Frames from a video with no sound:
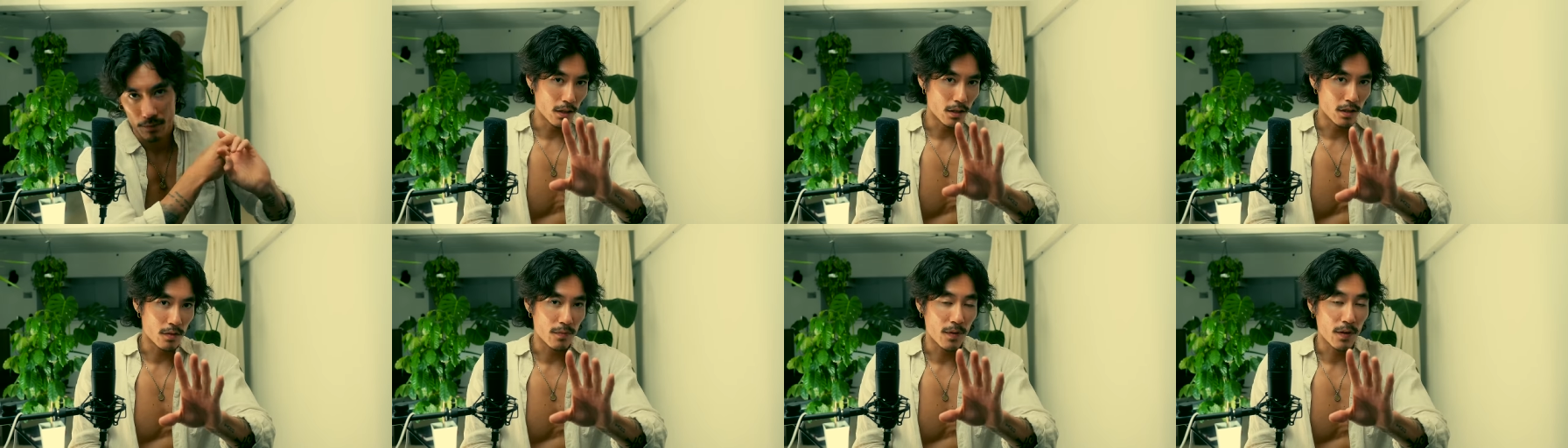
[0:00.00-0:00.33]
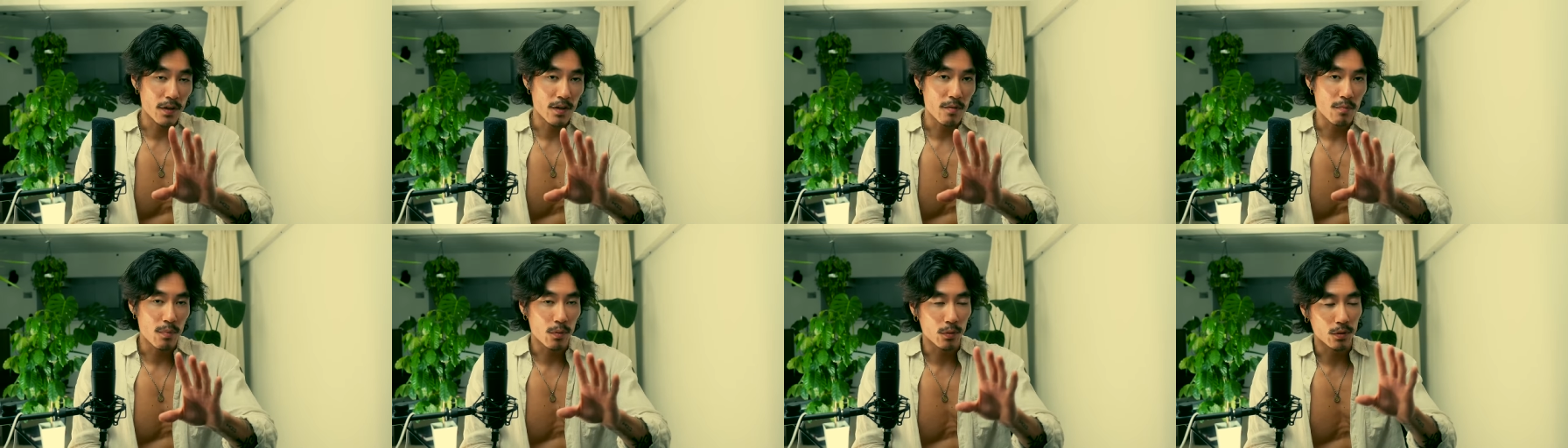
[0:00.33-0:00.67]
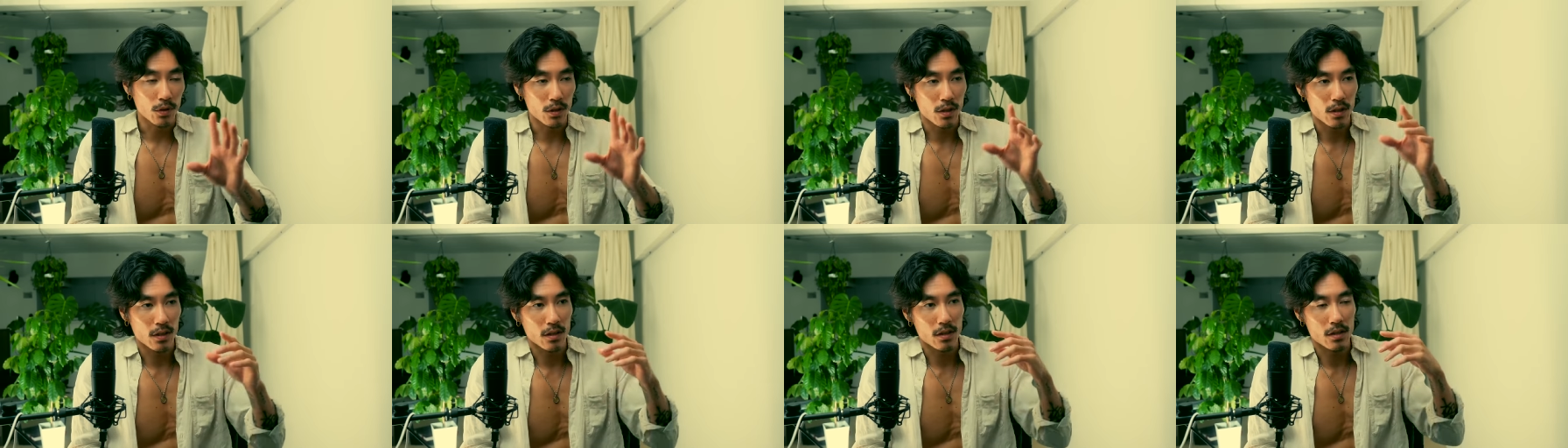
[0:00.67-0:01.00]
It's very
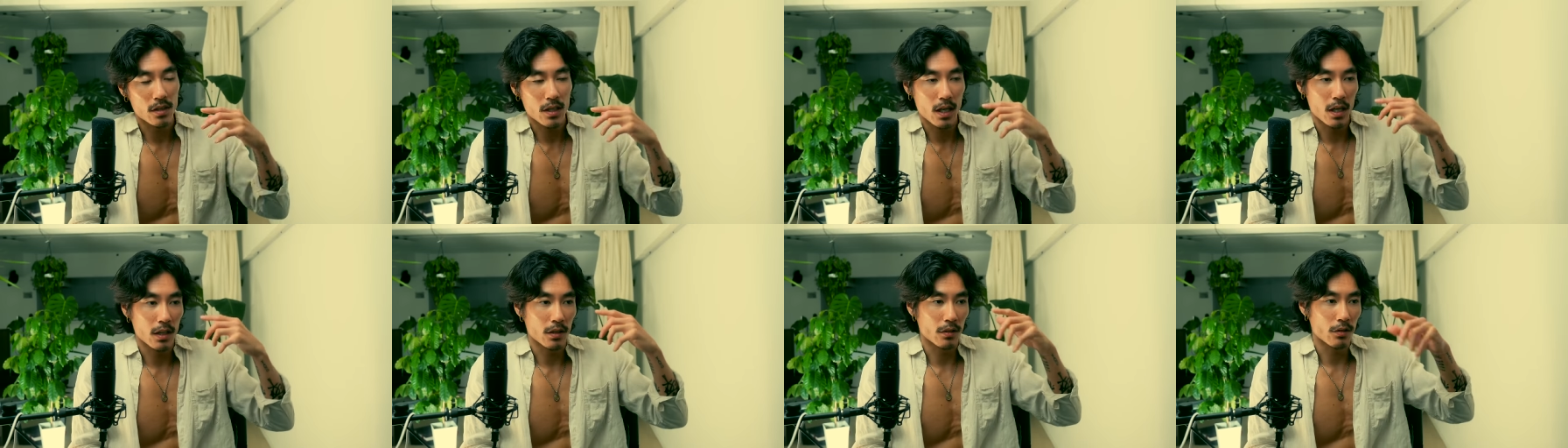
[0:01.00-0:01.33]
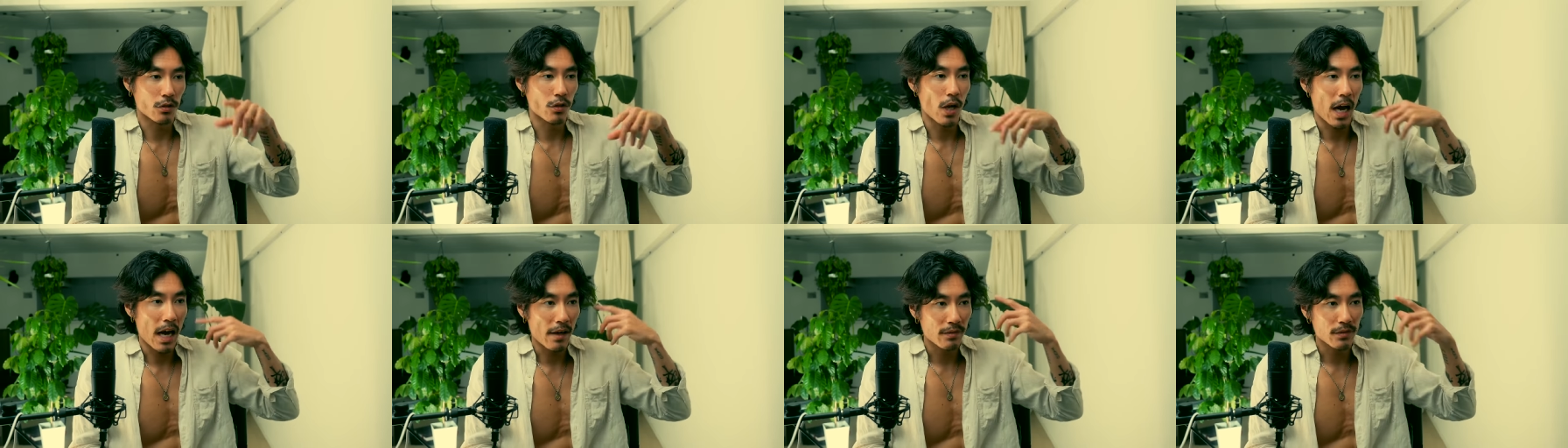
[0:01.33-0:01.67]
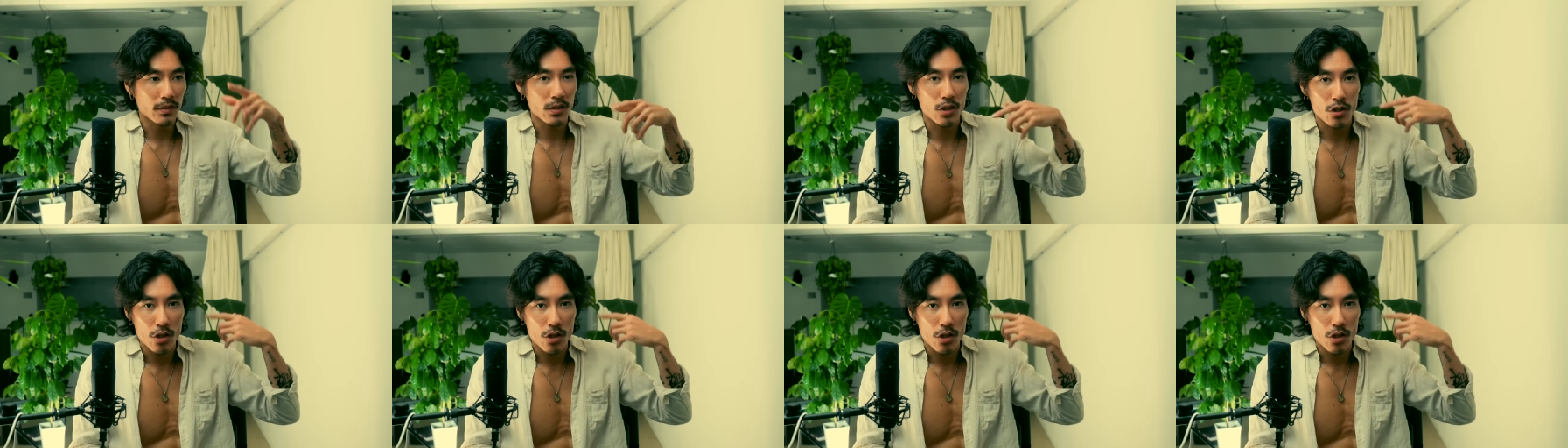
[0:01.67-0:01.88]
important to understand. You have to